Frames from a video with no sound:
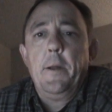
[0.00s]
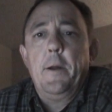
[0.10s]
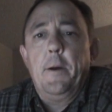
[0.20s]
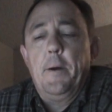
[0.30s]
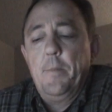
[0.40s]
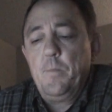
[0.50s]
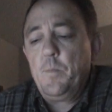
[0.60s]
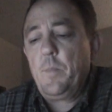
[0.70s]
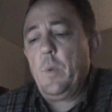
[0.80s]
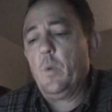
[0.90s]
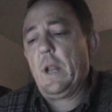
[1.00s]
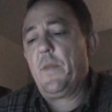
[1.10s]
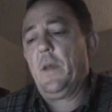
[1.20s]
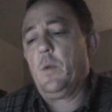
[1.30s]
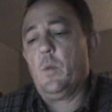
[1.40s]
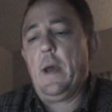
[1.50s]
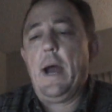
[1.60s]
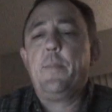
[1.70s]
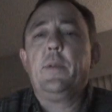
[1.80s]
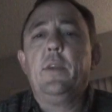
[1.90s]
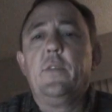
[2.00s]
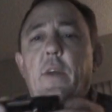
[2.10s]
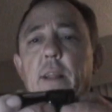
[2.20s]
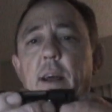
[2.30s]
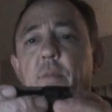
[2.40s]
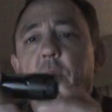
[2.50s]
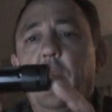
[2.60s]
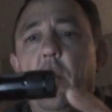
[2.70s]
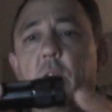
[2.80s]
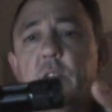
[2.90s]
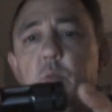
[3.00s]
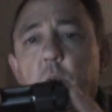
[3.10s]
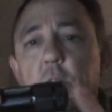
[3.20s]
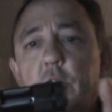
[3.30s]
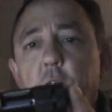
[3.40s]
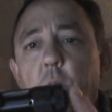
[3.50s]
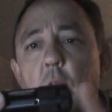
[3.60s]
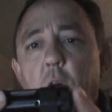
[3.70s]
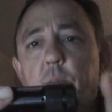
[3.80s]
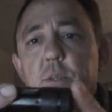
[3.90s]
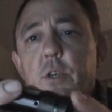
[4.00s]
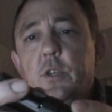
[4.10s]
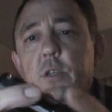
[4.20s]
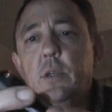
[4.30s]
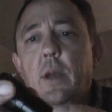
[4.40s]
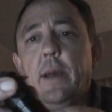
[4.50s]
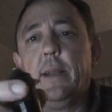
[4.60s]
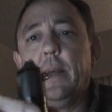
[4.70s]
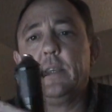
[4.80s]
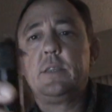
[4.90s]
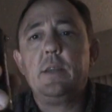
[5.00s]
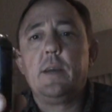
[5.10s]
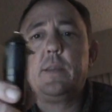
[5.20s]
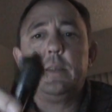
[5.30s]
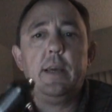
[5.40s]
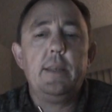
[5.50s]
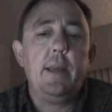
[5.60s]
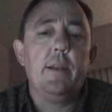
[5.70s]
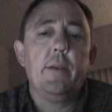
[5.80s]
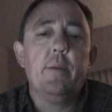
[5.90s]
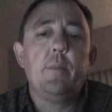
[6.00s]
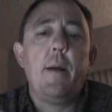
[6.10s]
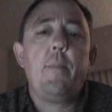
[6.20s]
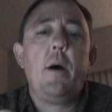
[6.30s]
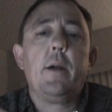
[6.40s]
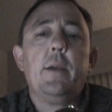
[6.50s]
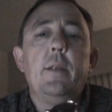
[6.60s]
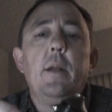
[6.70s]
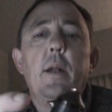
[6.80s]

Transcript: What happened is I left the on switch in the on position and I stuck the detonator in my pocket,